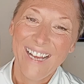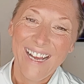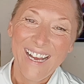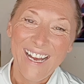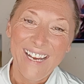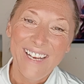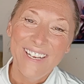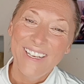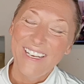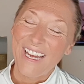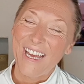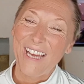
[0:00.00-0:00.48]

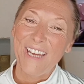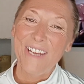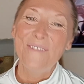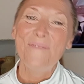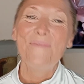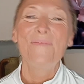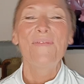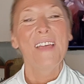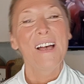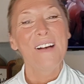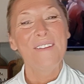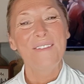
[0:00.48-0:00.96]
Okay,
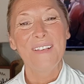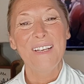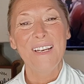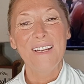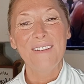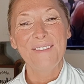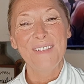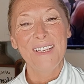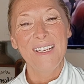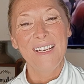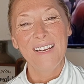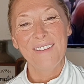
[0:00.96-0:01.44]
have a
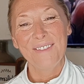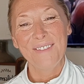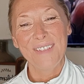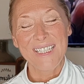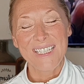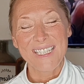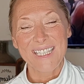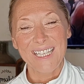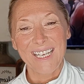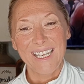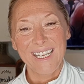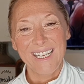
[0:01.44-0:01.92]
lovely, lovely
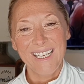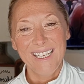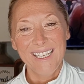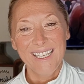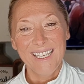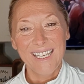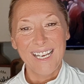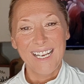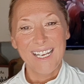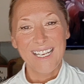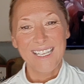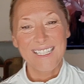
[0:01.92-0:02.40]
day,
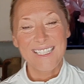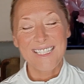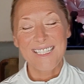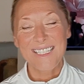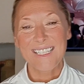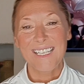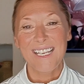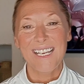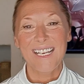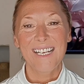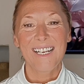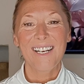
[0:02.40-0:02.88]
and
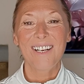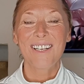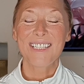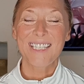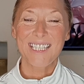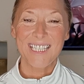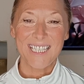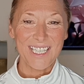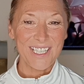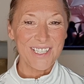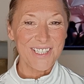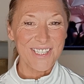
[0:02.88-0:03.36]
I'll
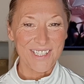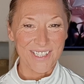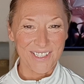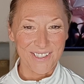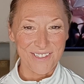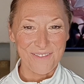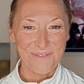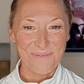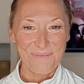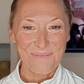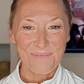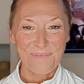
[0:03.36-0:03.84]
see you
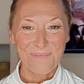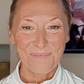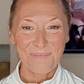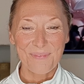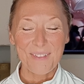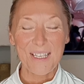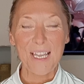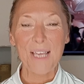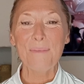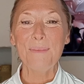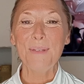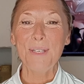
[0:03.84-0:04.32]
soon.
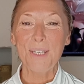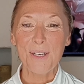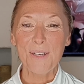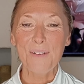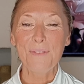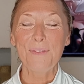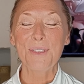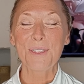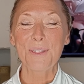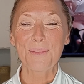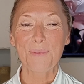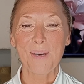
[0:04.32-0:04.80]
Let me know if
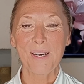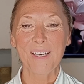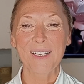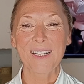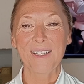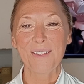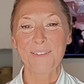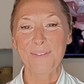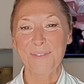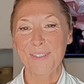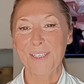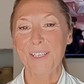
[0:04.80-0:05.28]
it's
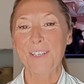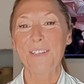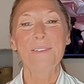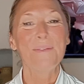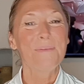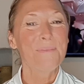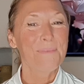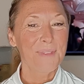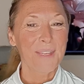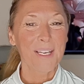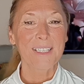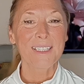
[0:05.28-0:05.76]
working for you.
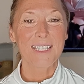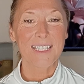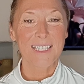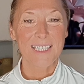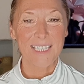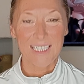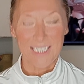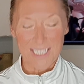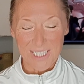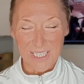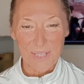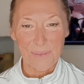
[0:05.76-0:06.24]
That's
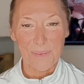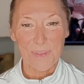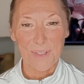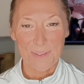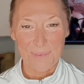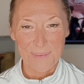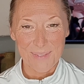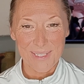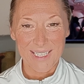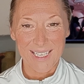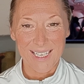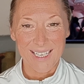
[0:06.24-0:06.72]
essentially what
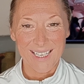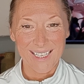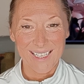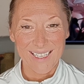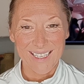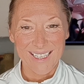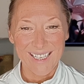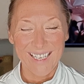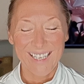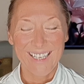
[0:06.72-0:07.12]
I'm saying.